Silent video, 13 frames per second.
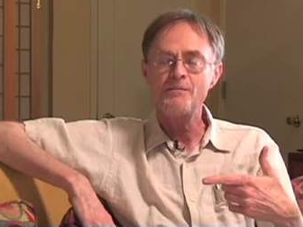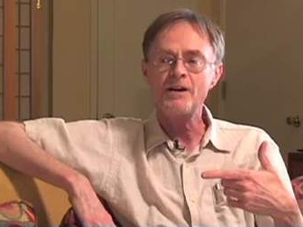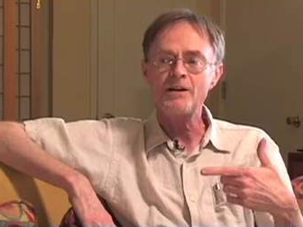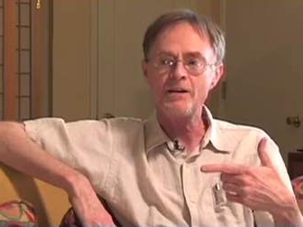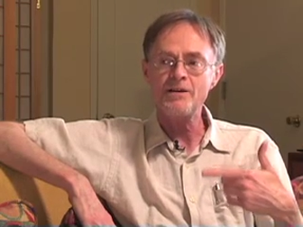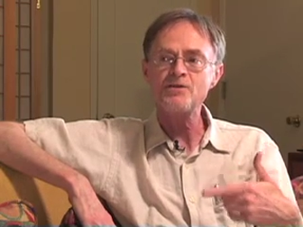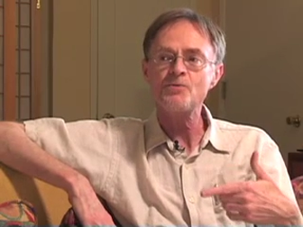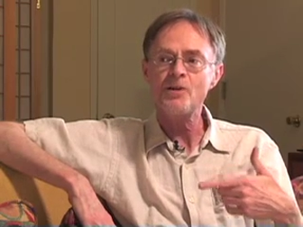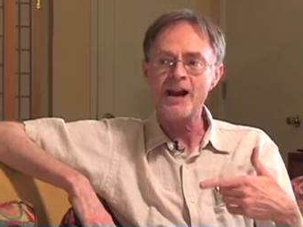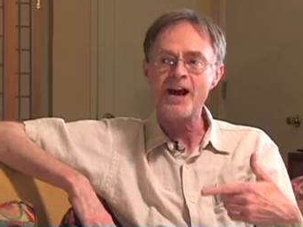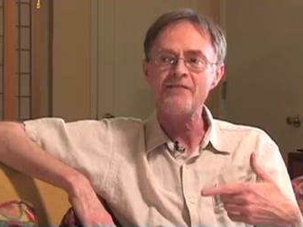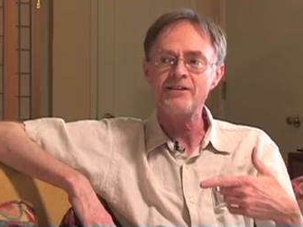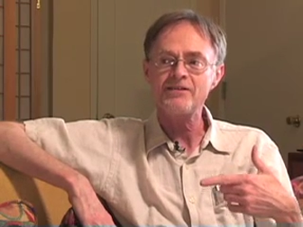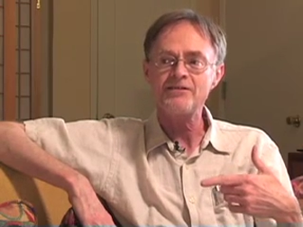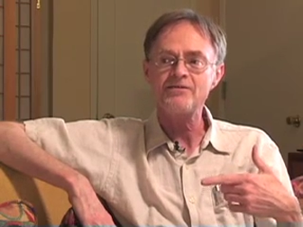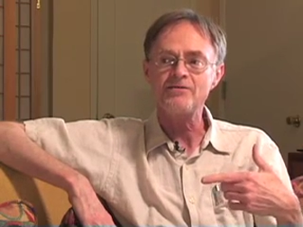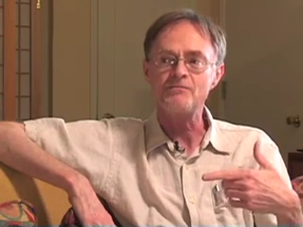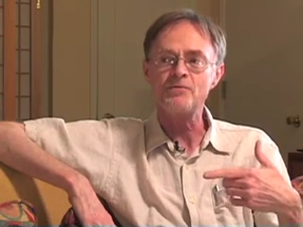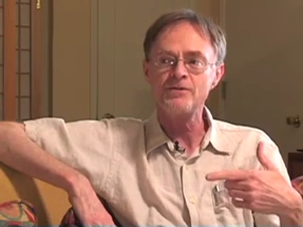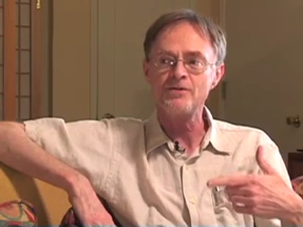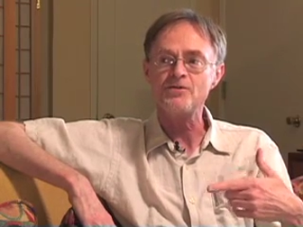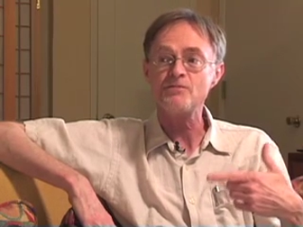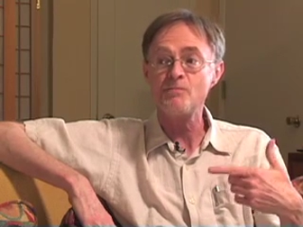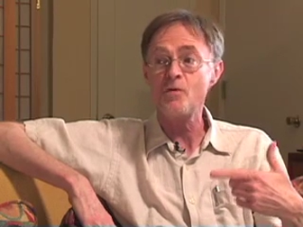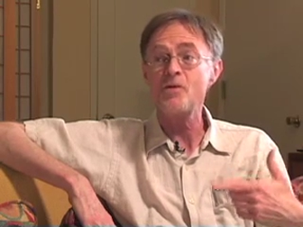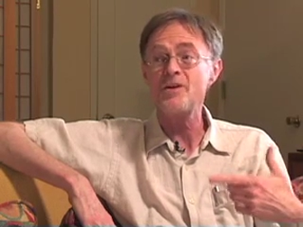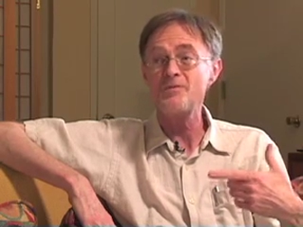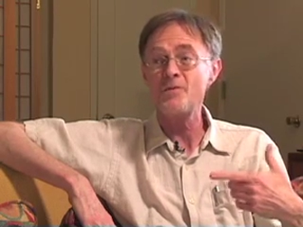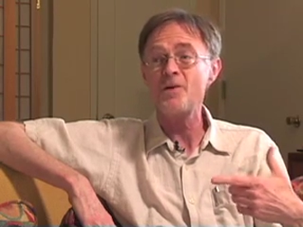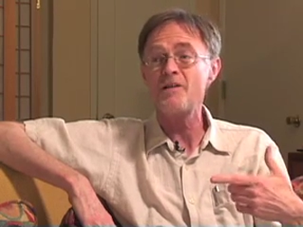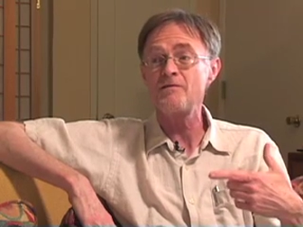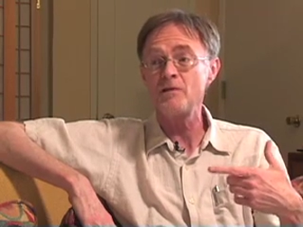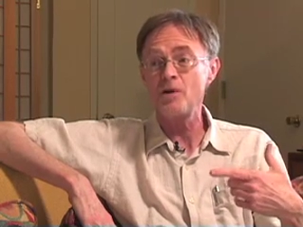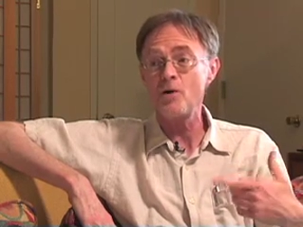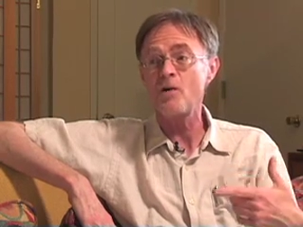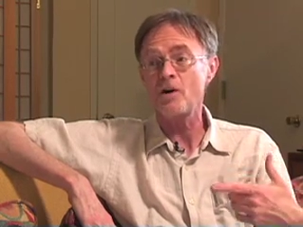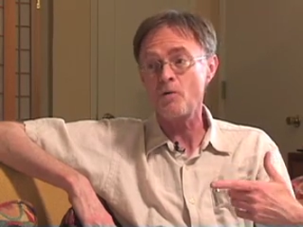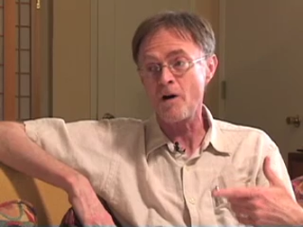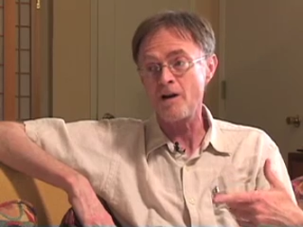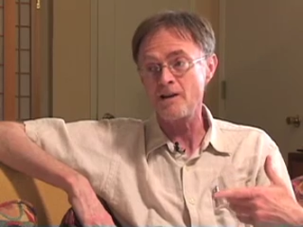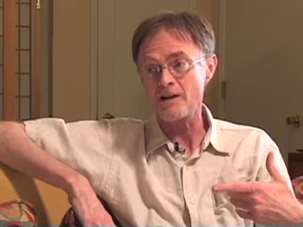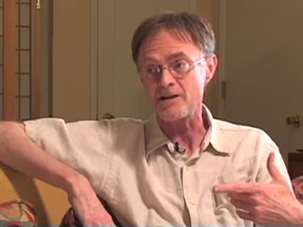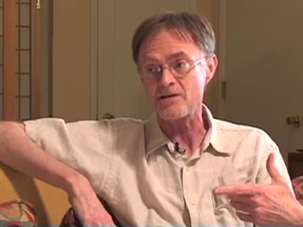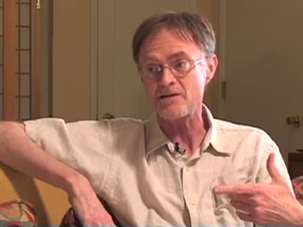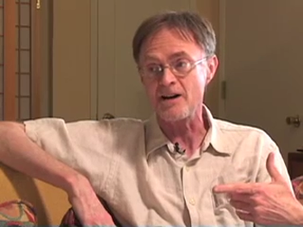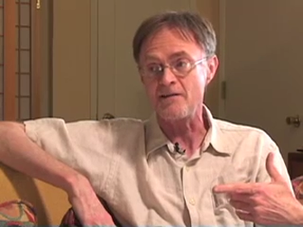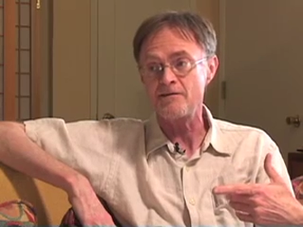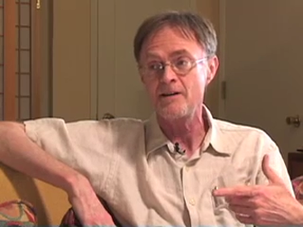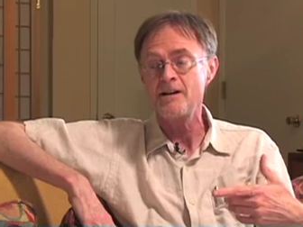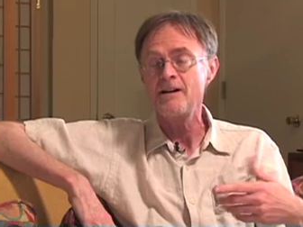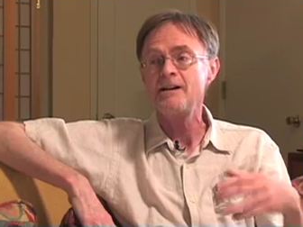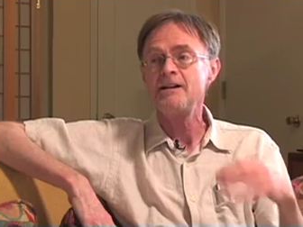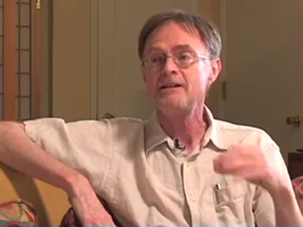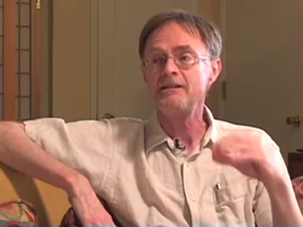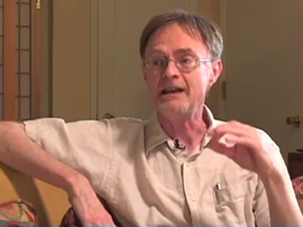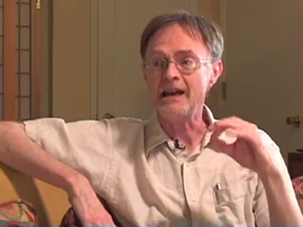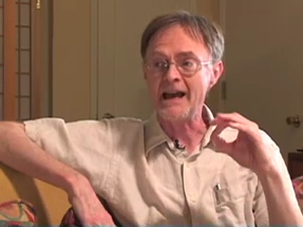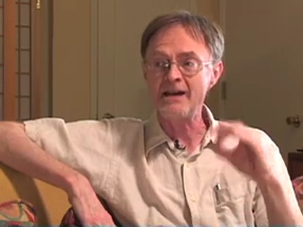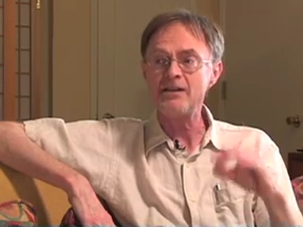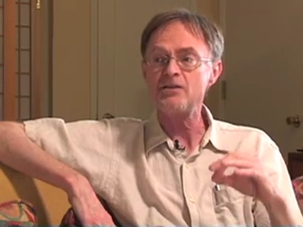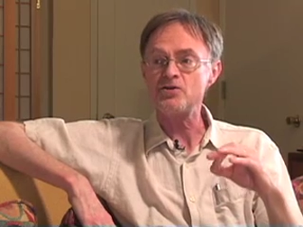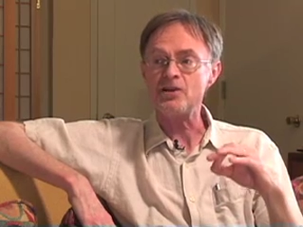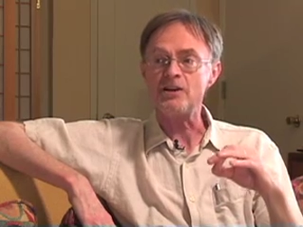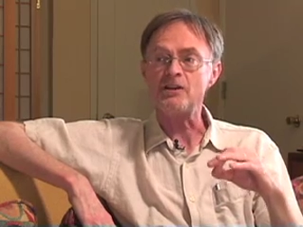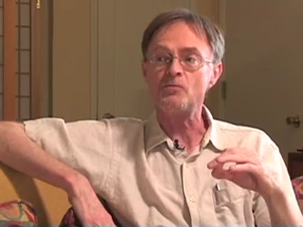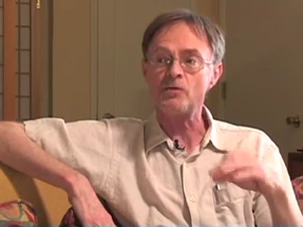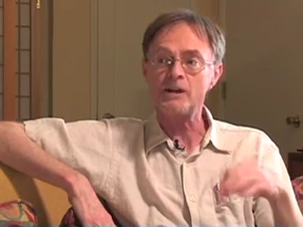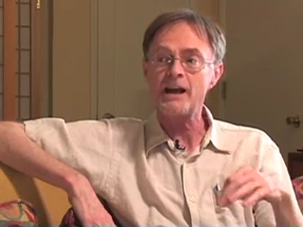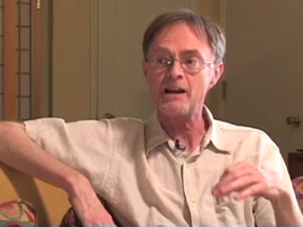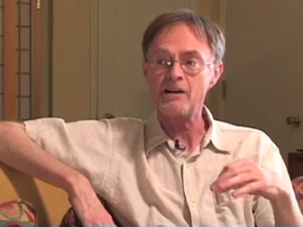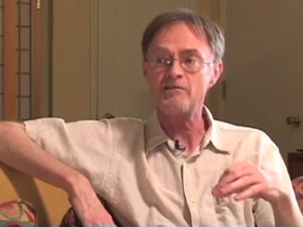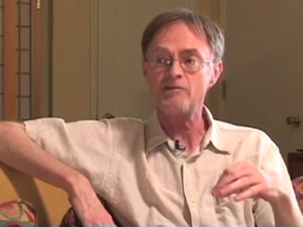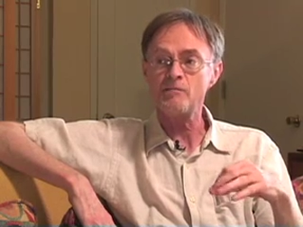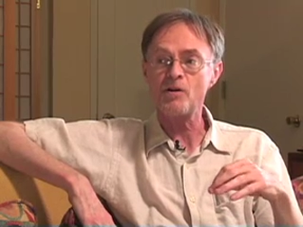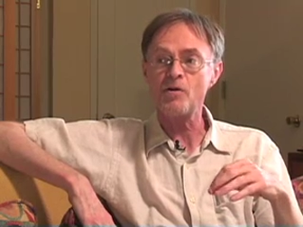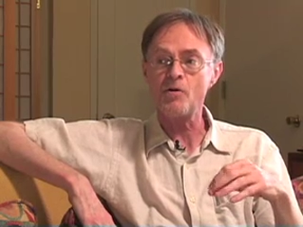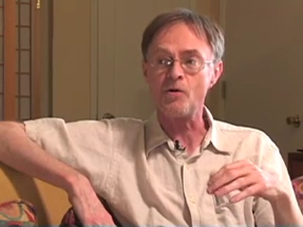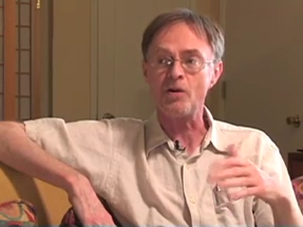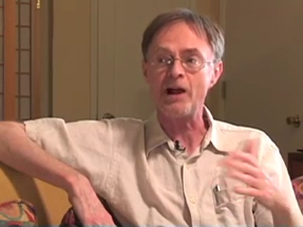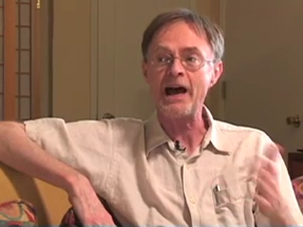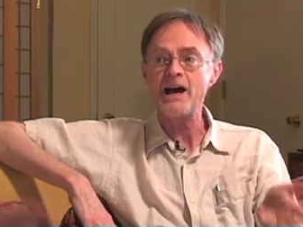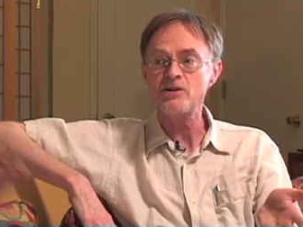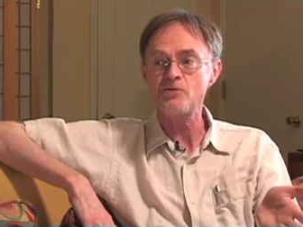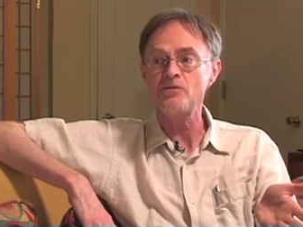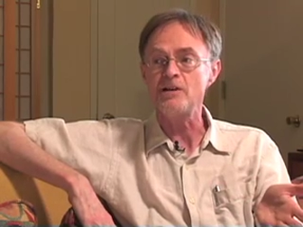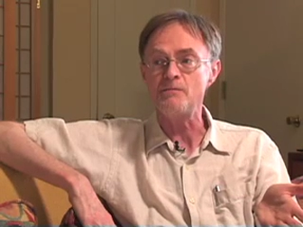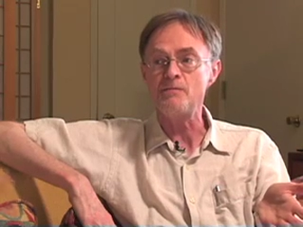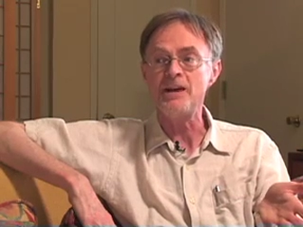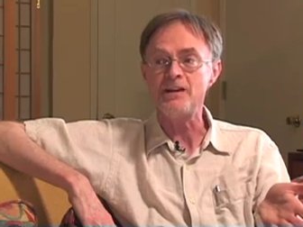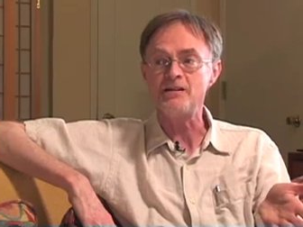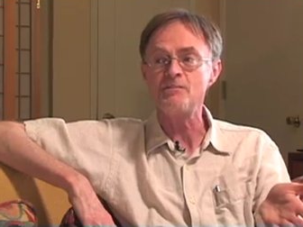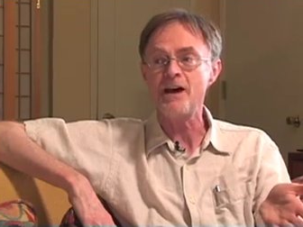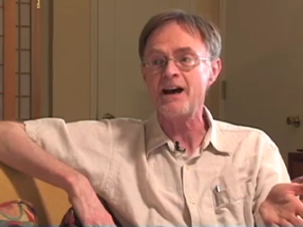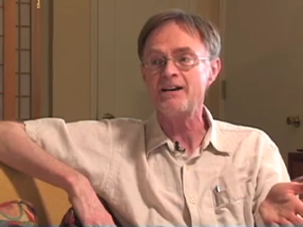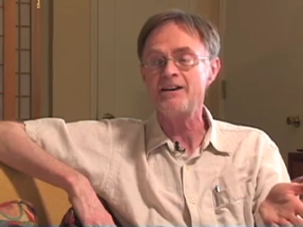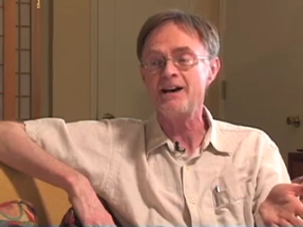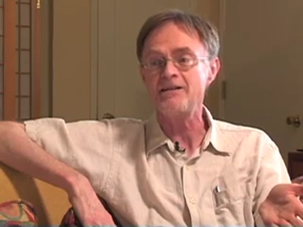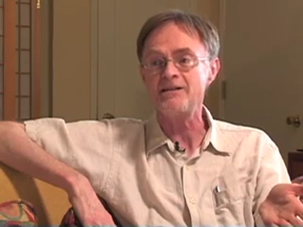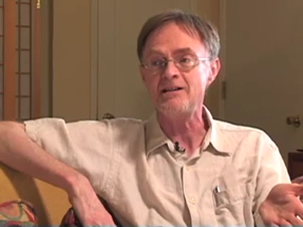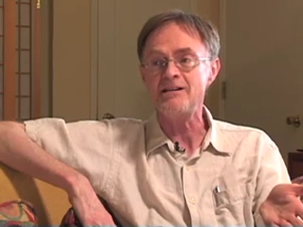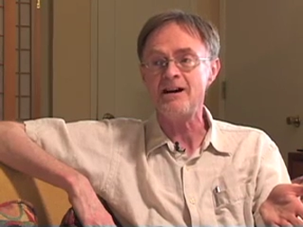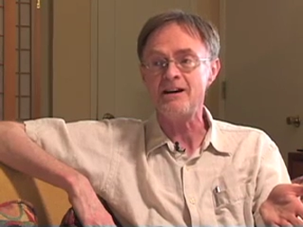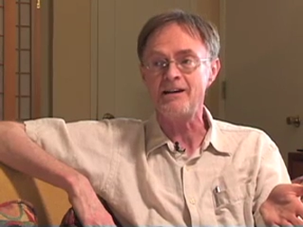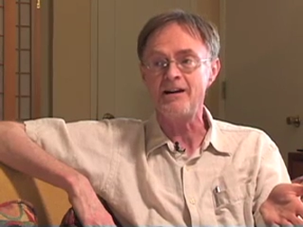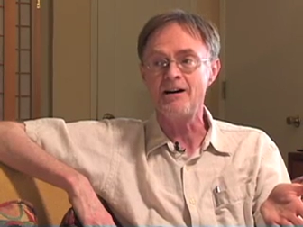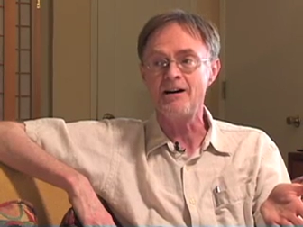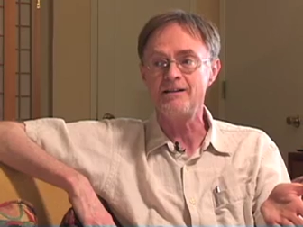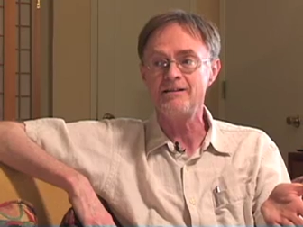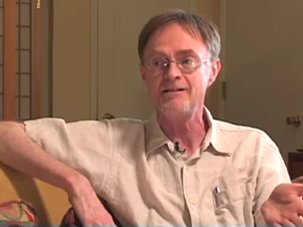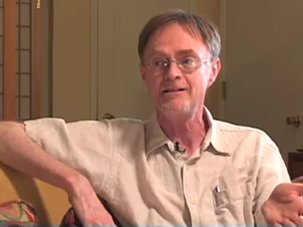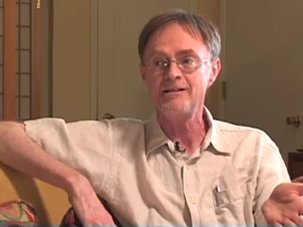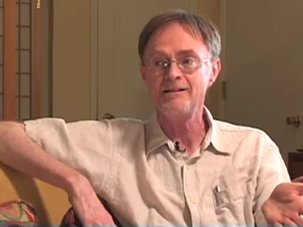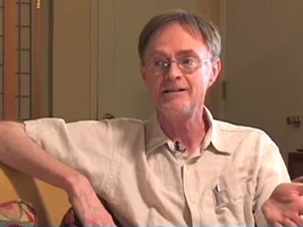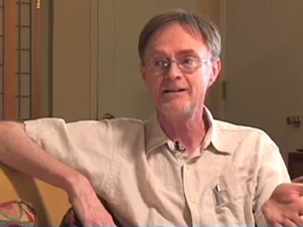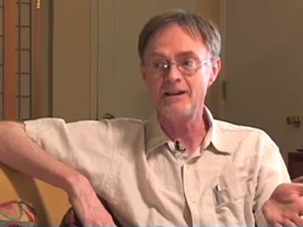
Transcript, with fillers: because we're having to produce more and more of the lower quality stuff, the energy that we're getting from coal actually peaked back in 1999. Really?